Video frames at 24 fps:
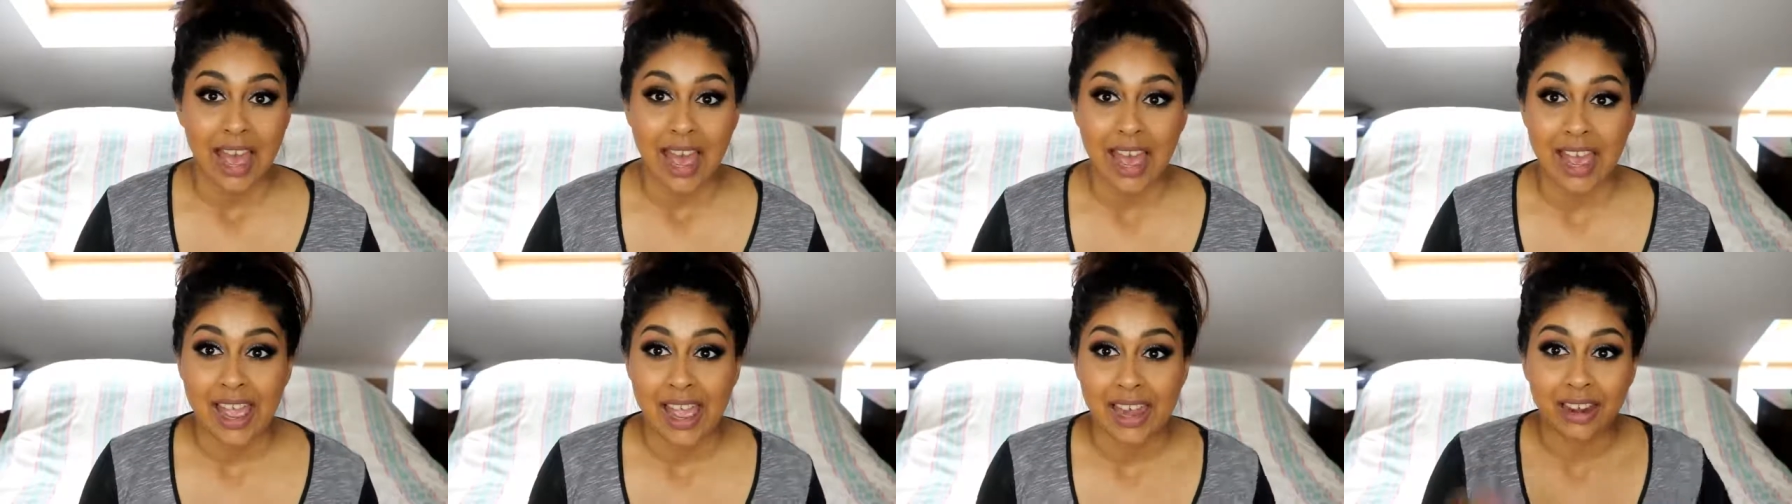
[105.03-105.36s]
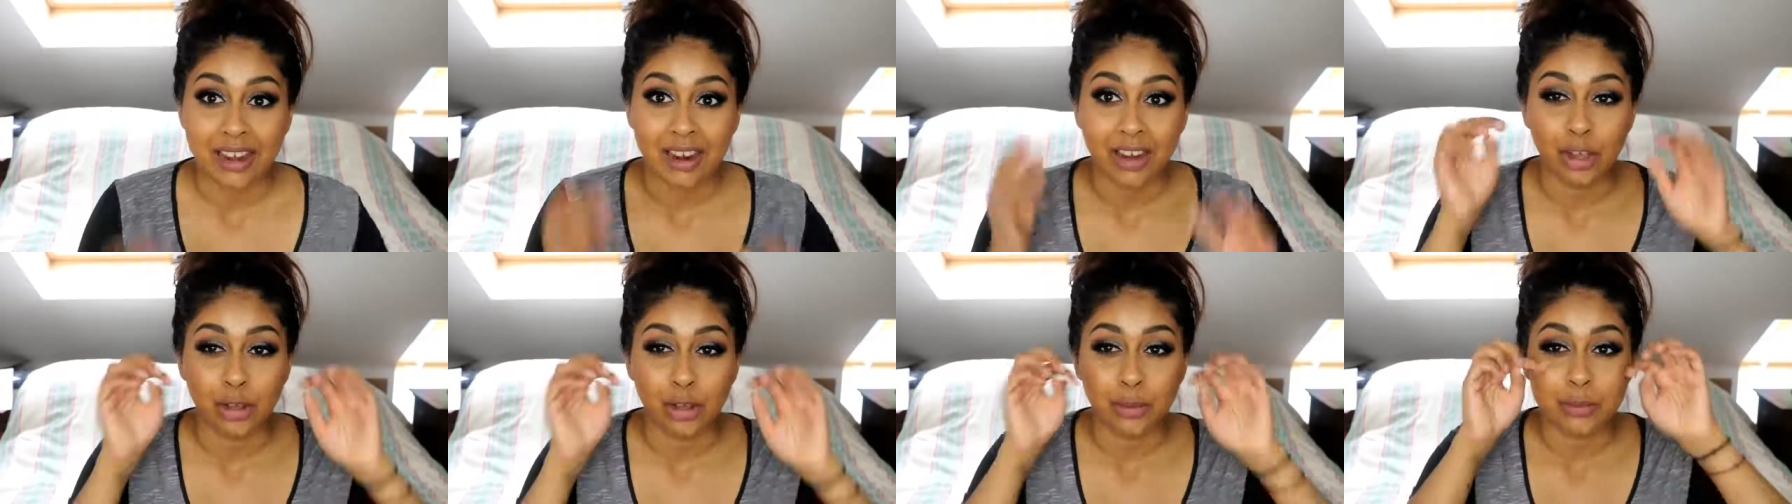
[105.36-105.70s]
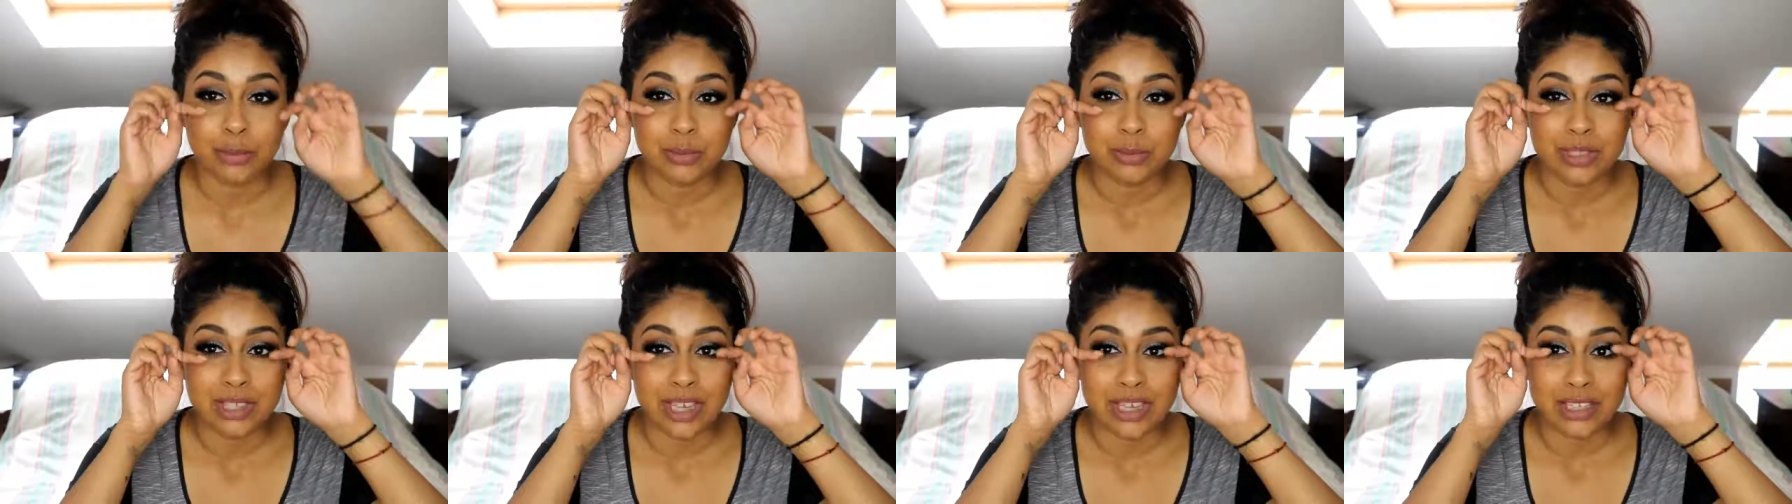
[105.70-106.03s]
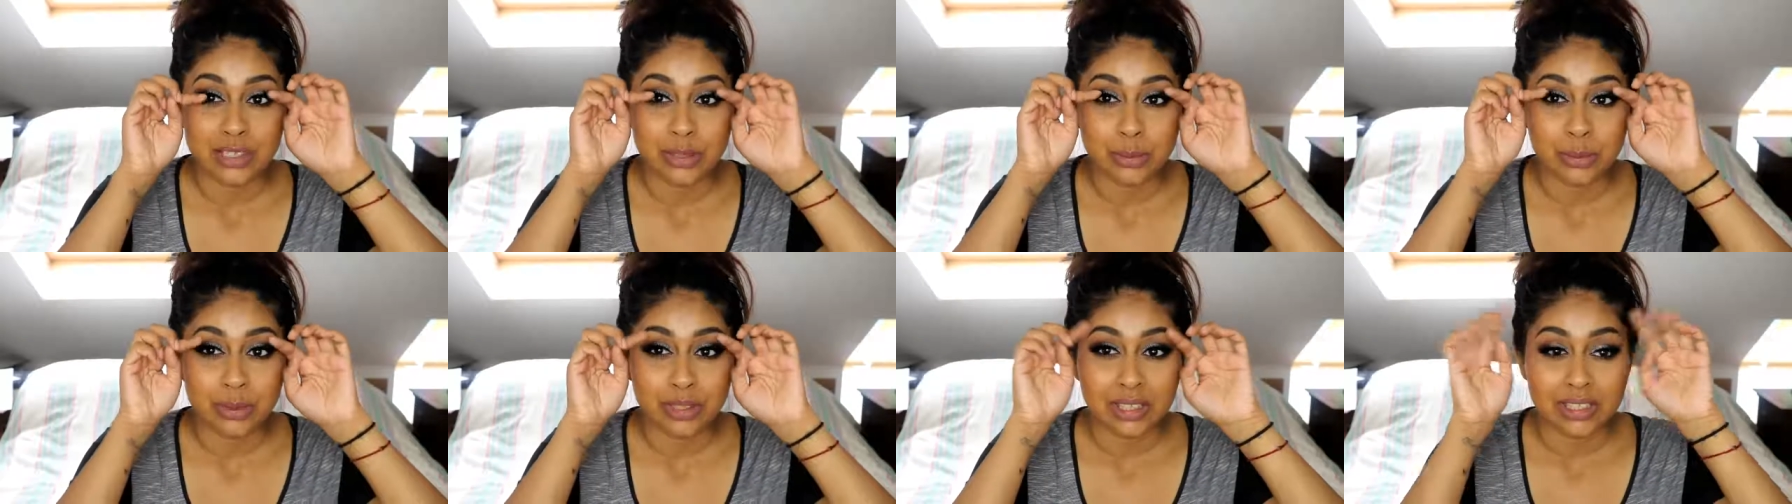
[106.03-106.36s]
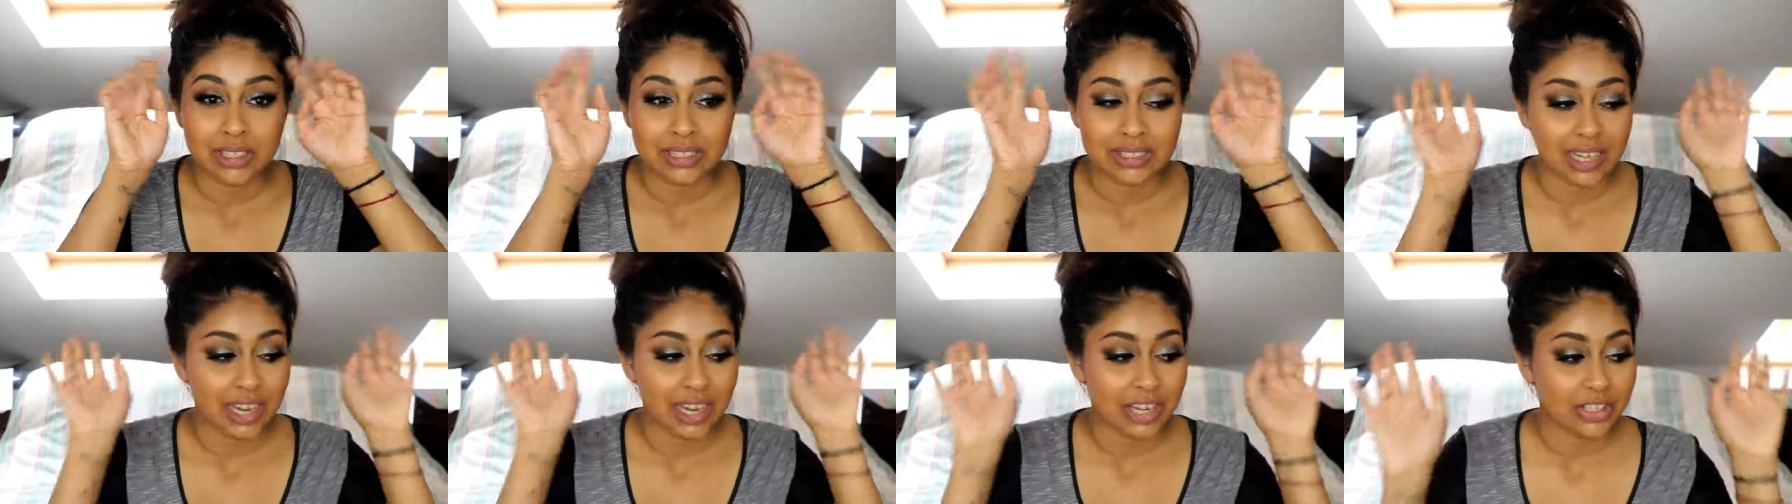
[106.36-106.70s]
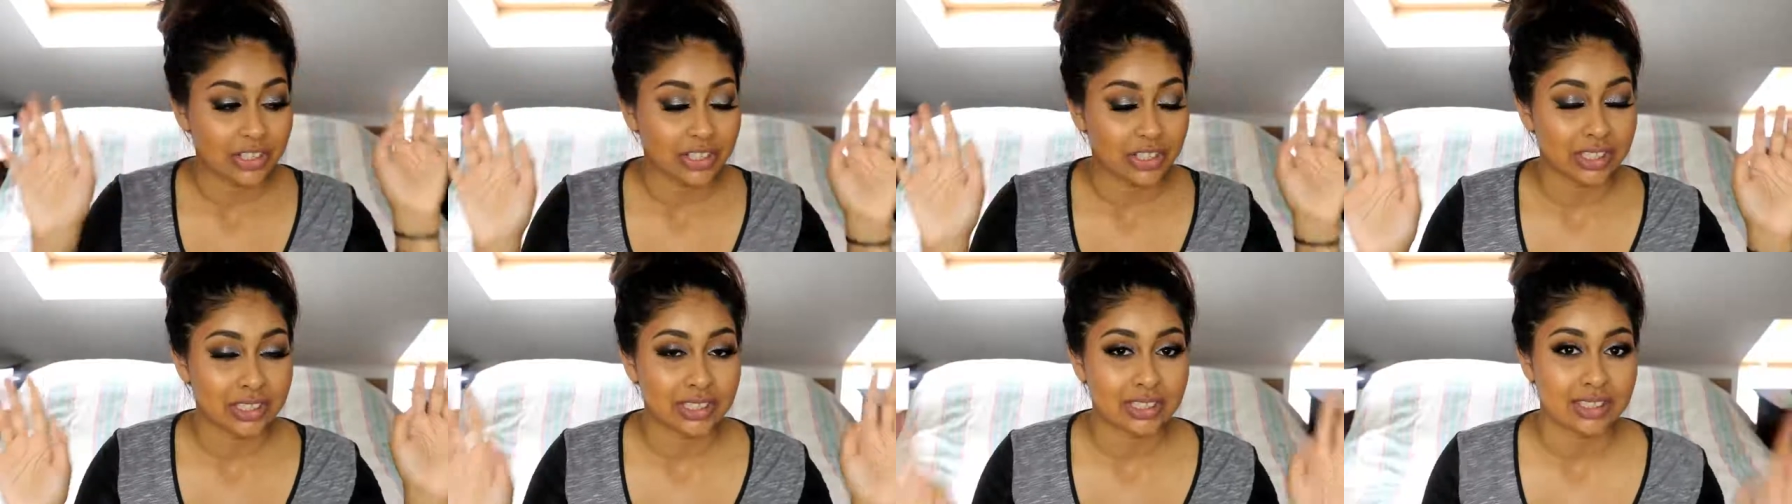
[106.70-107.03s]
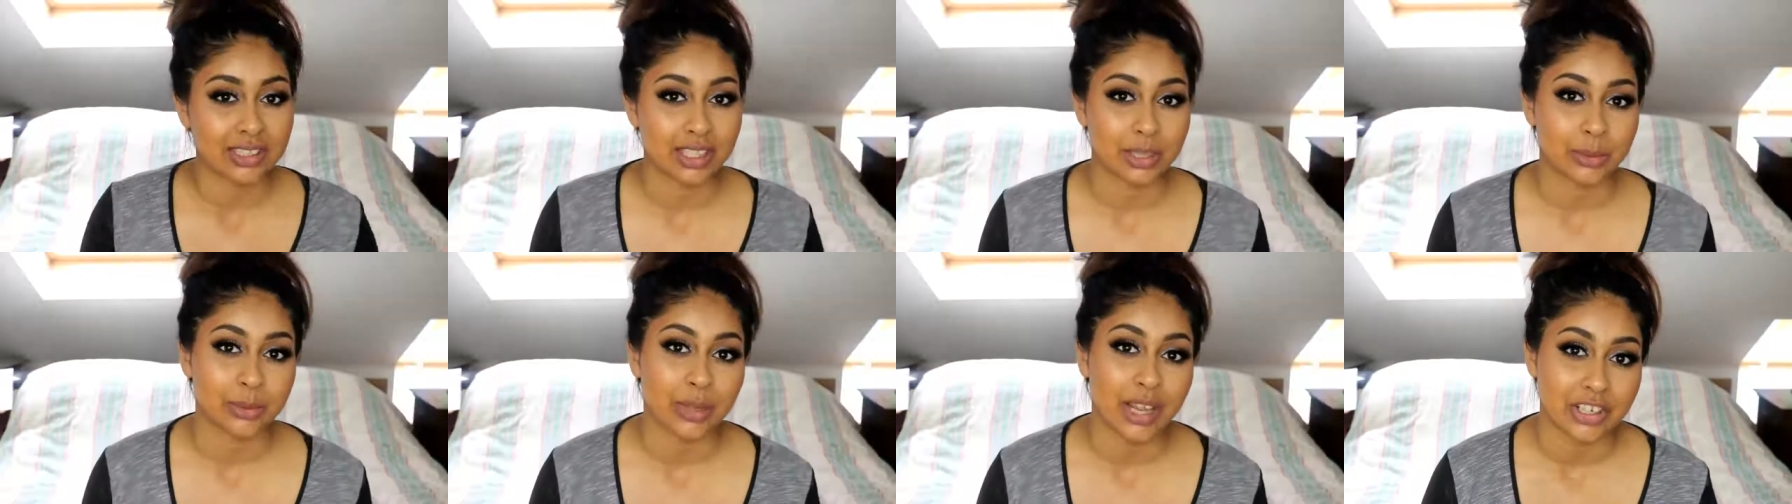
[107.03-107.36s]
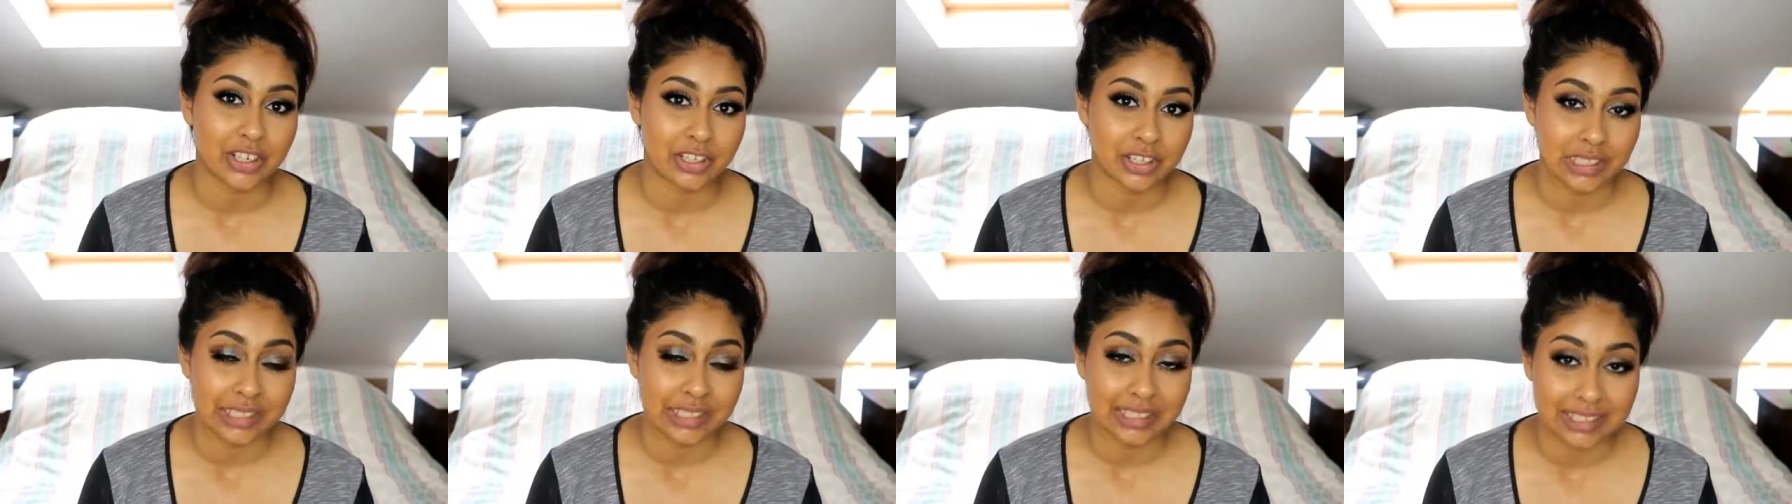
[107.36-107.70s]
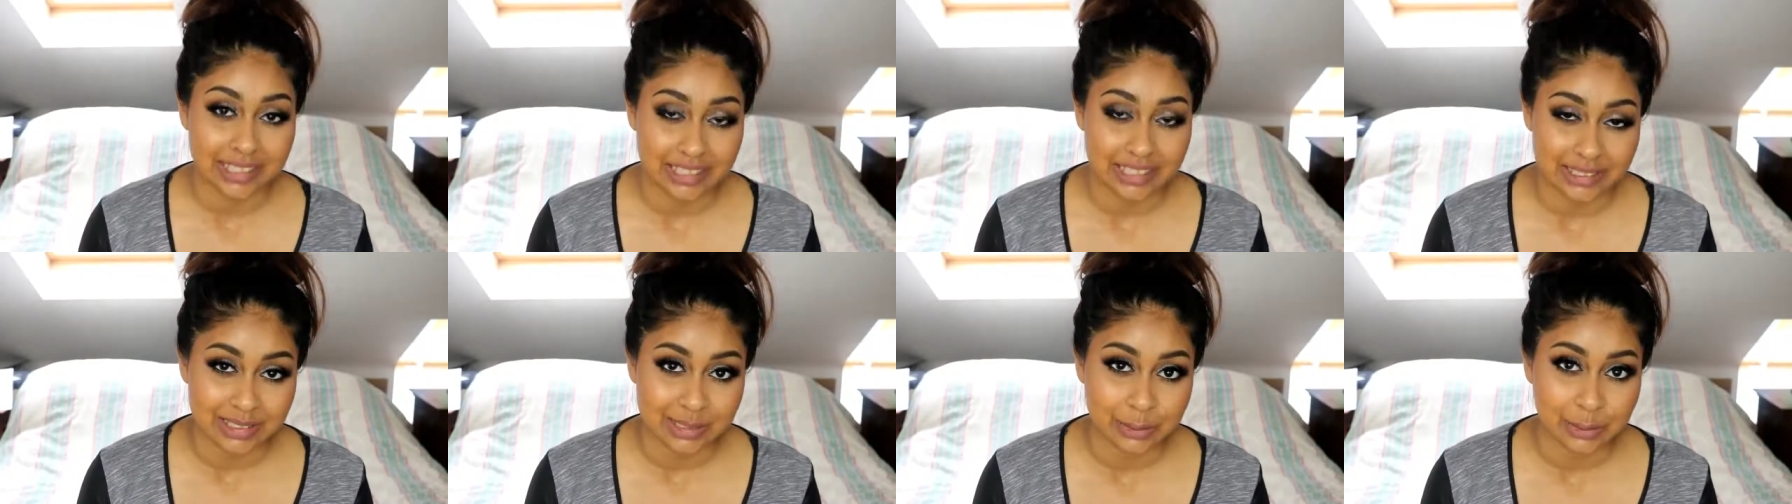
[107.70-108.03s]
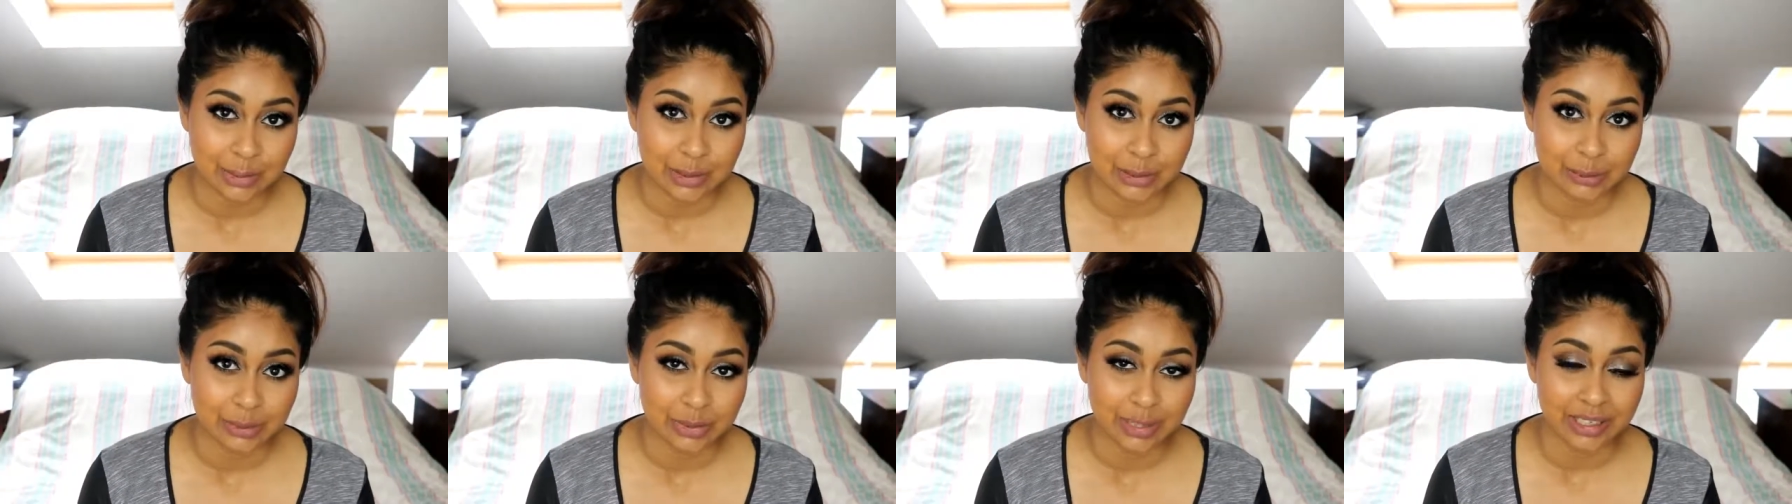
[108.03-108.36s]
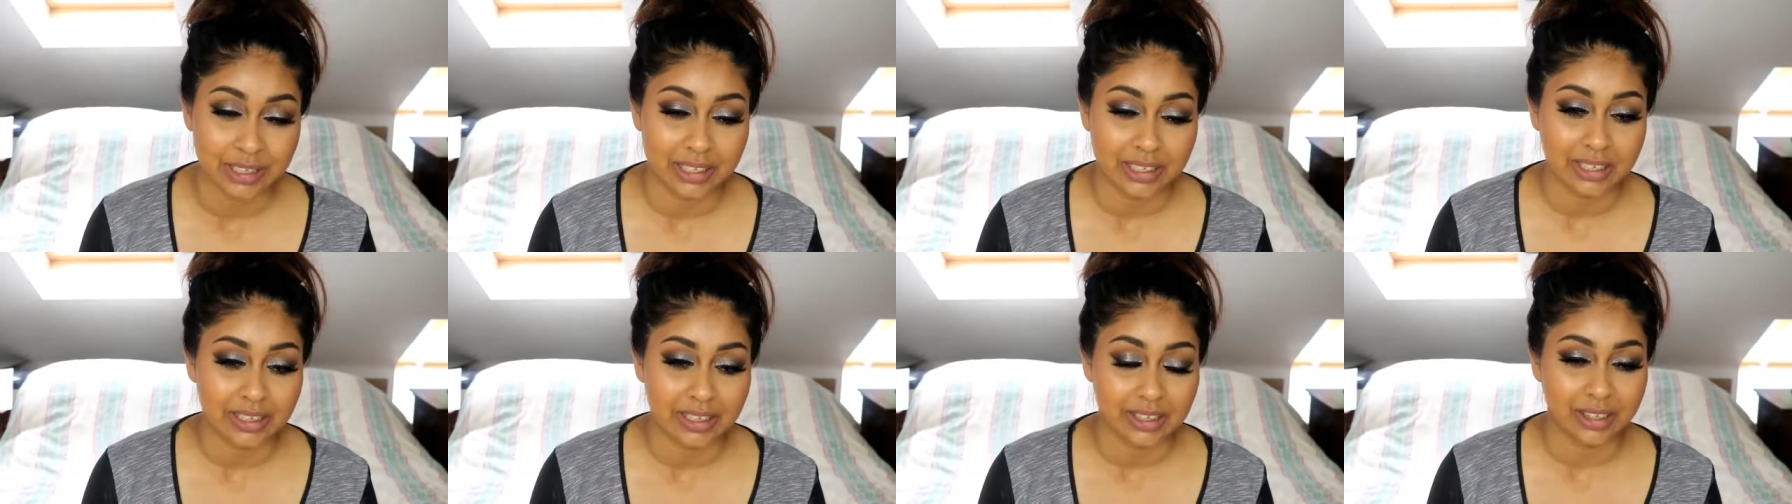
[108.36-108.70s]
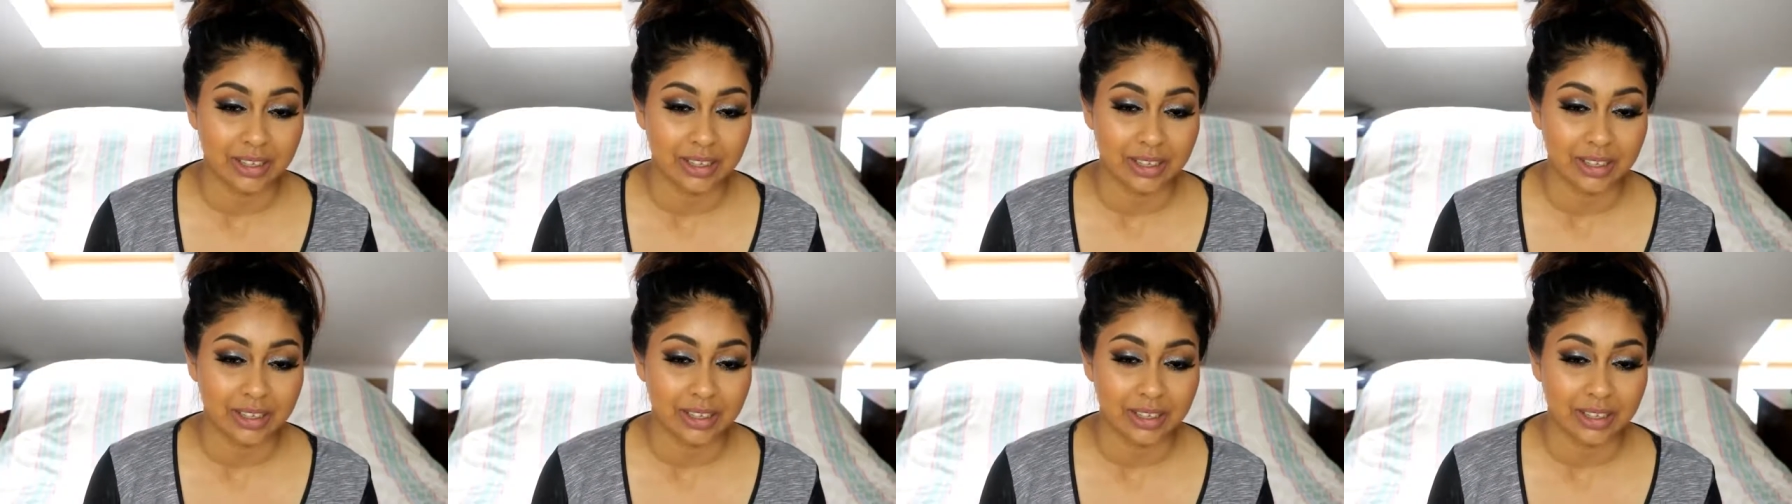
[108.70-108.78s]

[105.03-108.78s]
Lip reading: And I am obsessed with these lashes. They were actually sent to me by